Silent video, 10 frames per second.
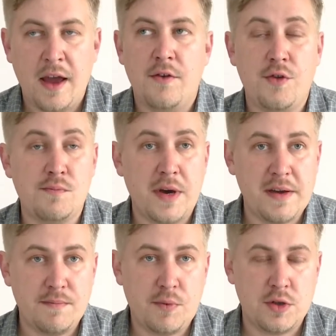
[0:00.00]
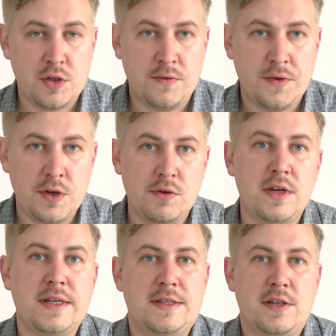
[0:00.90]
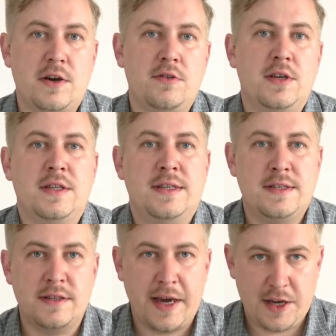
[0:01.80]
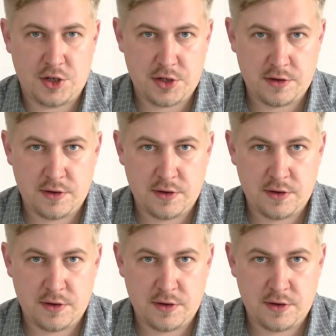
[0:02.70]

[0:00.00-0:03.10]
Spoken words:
From my point of view, it's wrong in its nature,